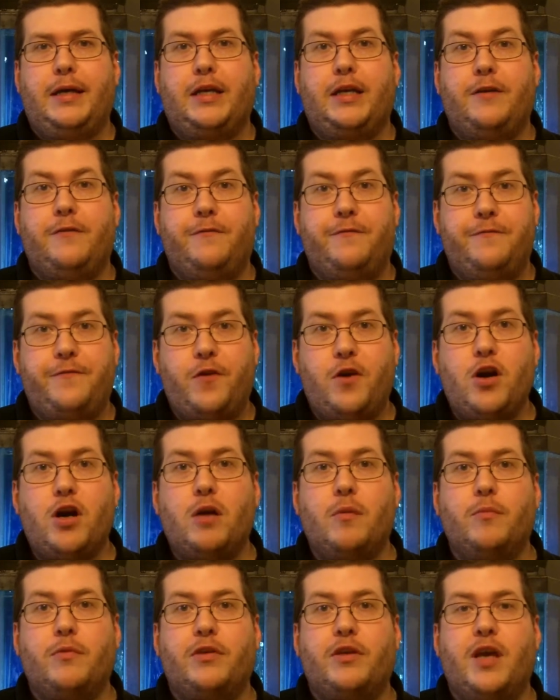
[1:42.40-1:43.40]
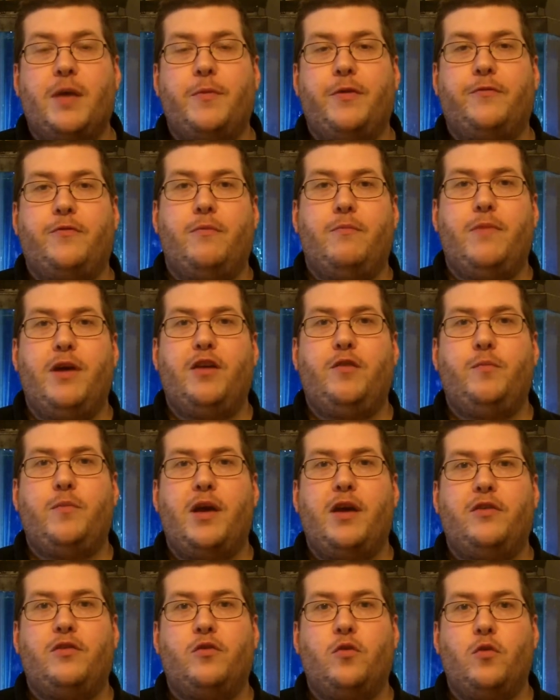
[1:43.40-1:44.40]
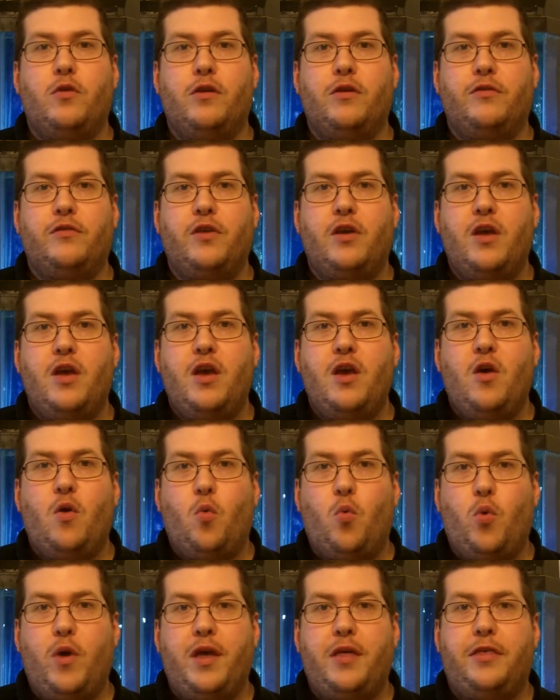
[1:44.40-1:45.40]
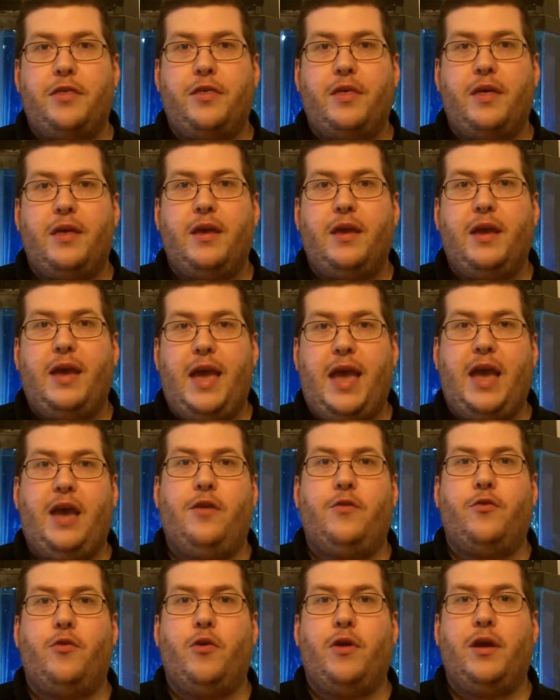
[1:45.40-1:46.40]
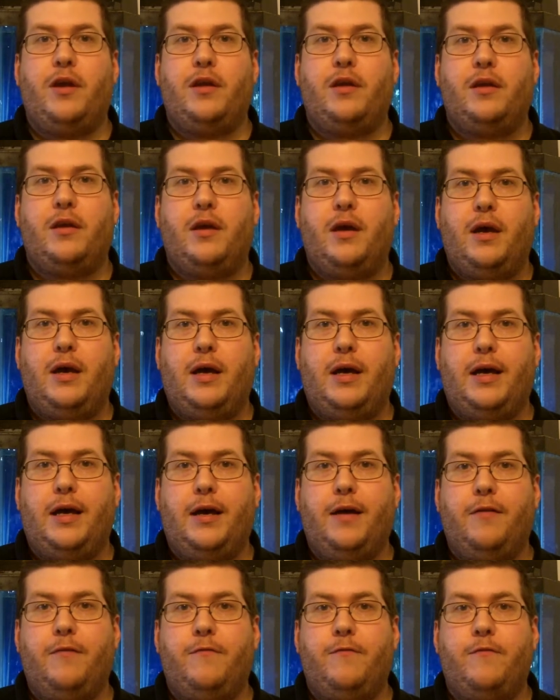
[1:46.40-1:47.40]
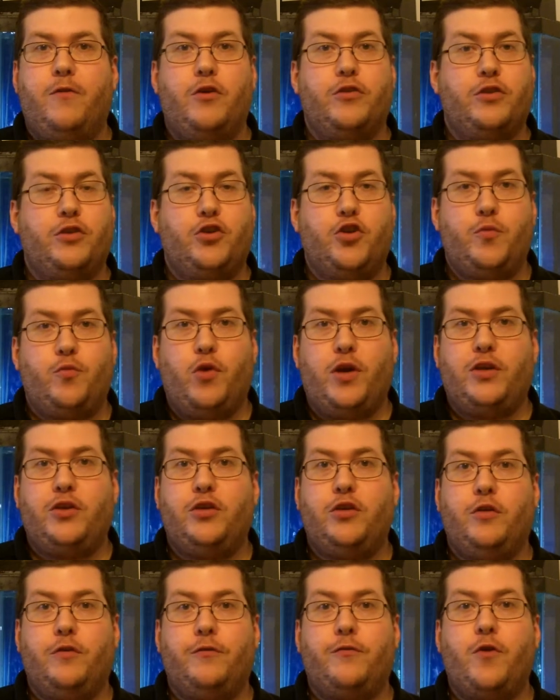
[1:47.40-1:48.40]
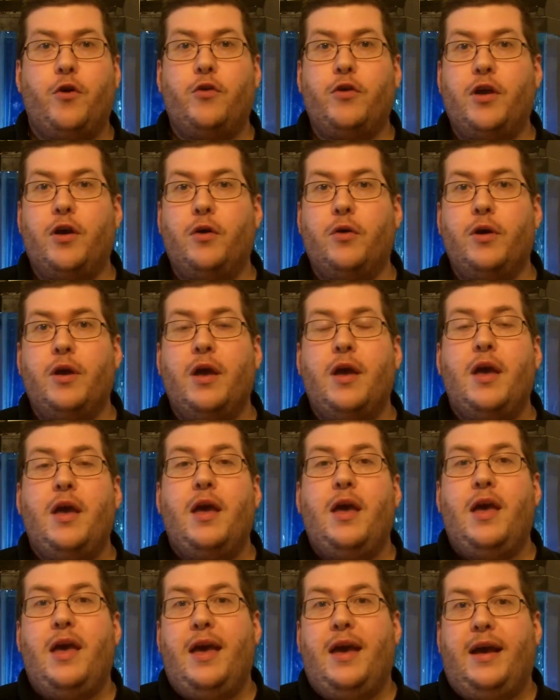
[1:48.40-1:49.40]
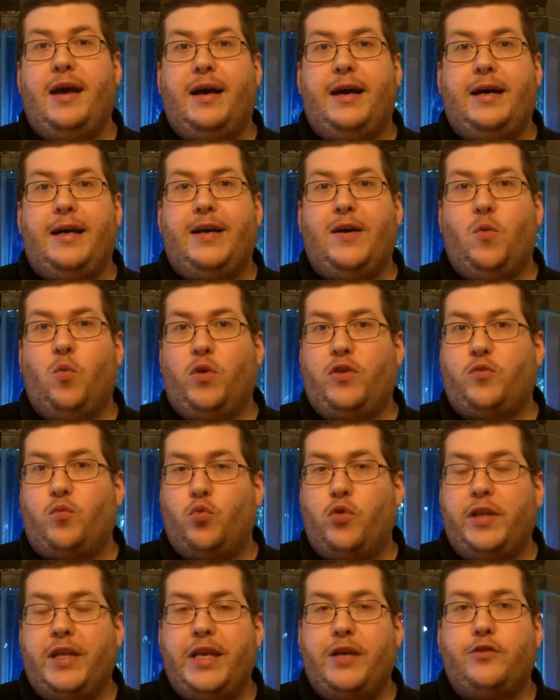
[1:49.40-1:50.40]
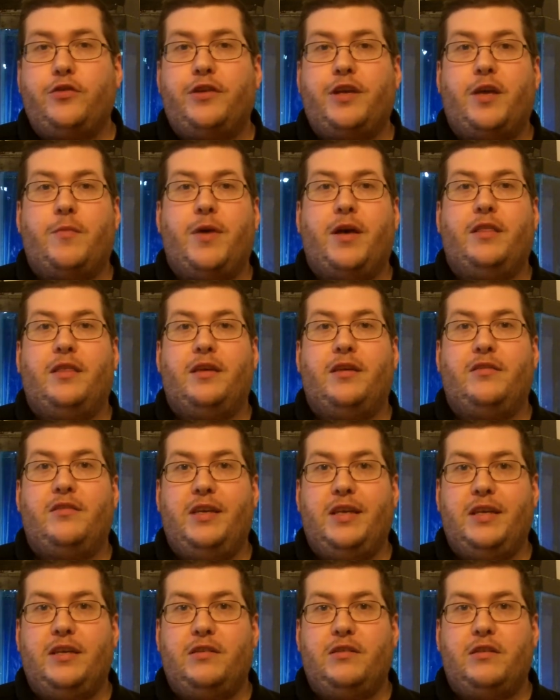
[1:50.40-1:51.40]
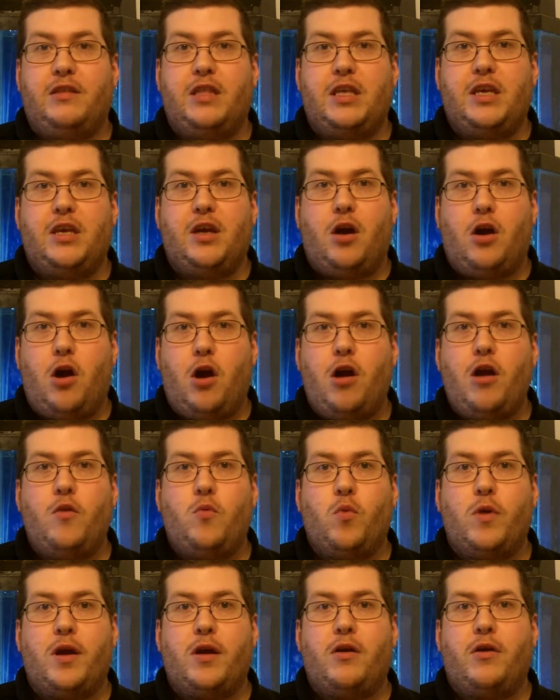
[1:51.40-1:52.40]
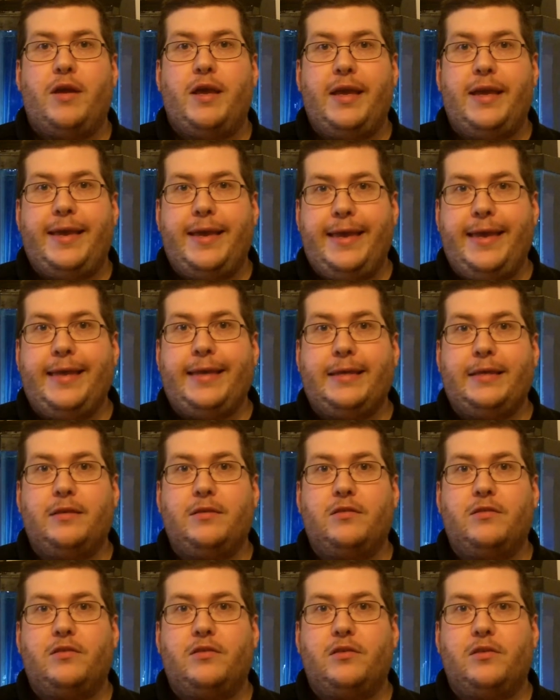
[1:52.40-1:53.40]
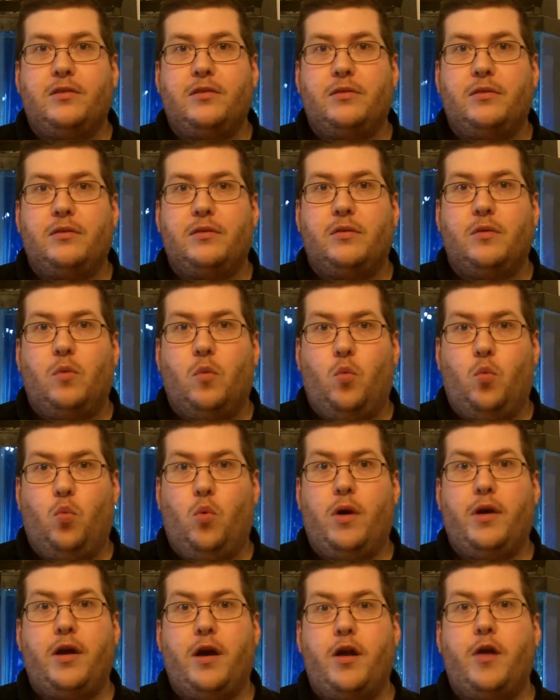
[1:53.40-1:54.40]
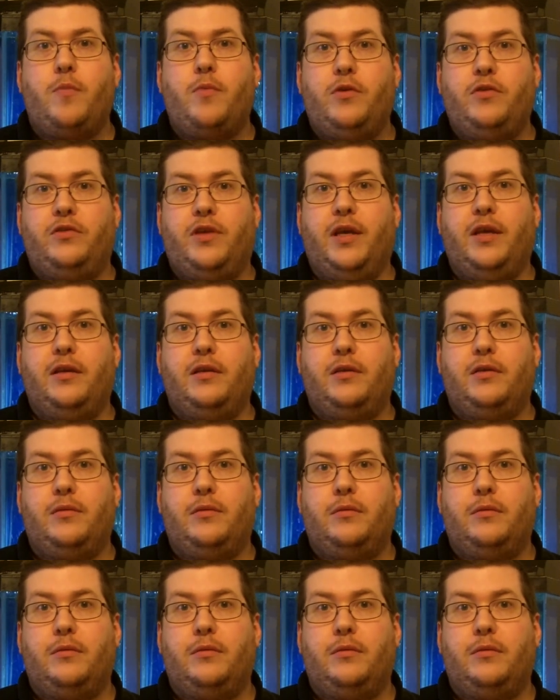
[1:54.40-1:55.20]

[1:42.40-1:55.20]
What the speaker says: Confirmed coming from Best Buy stores with Android version 2.2, Froyo. What's really interesting about this is the hardware is 100%